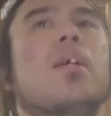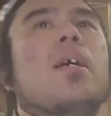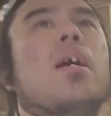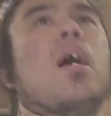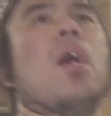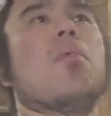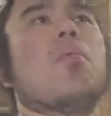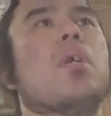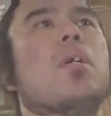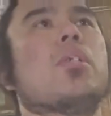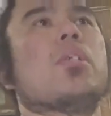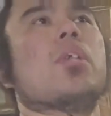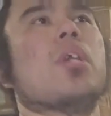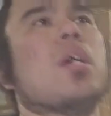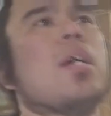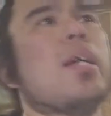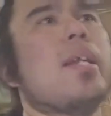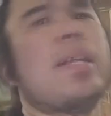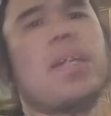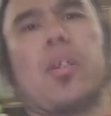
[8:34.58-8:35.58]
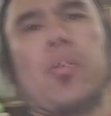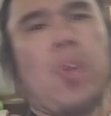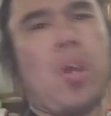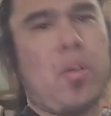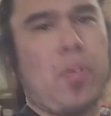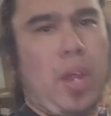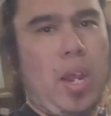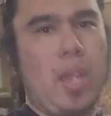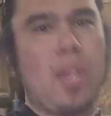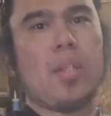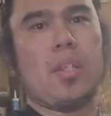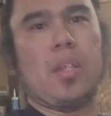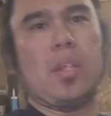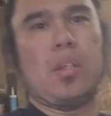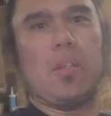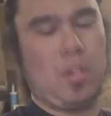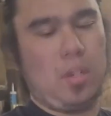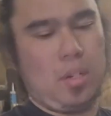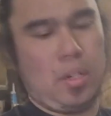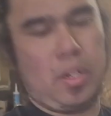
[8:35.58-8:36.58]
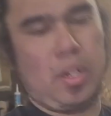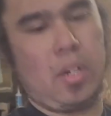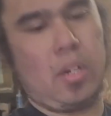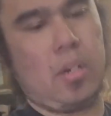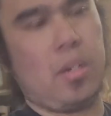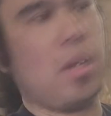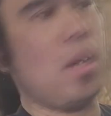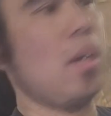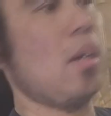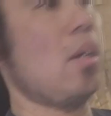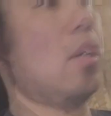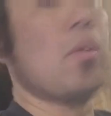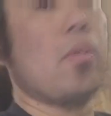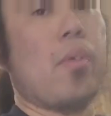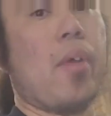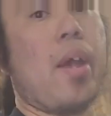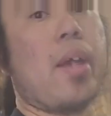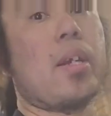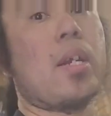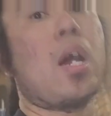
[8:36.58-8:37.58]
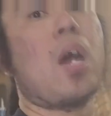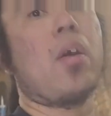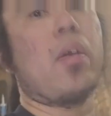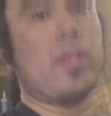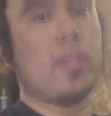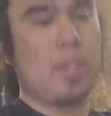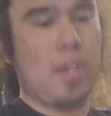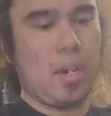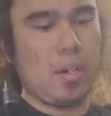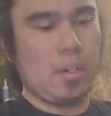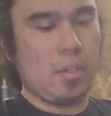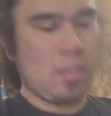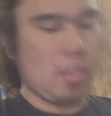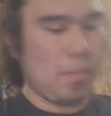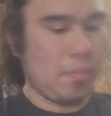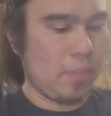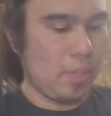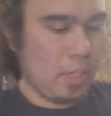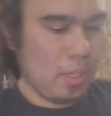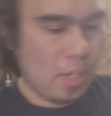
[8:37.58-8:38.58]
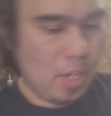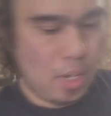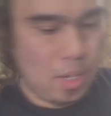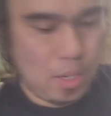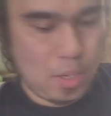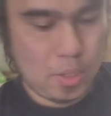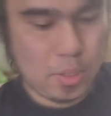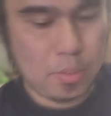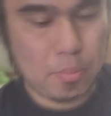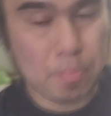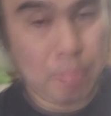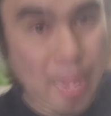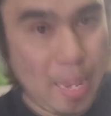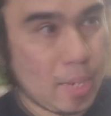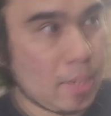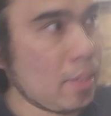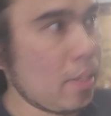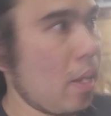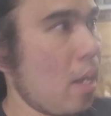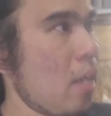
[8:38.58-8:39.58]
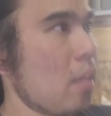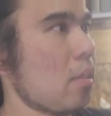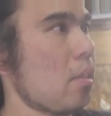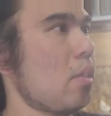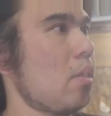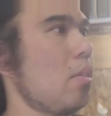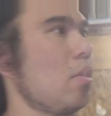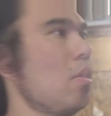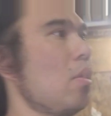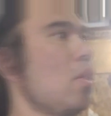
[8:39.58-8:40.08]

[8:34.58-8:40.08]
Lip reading: much? Like around 80 Canadian dollars. Right now it's $117 plus tax.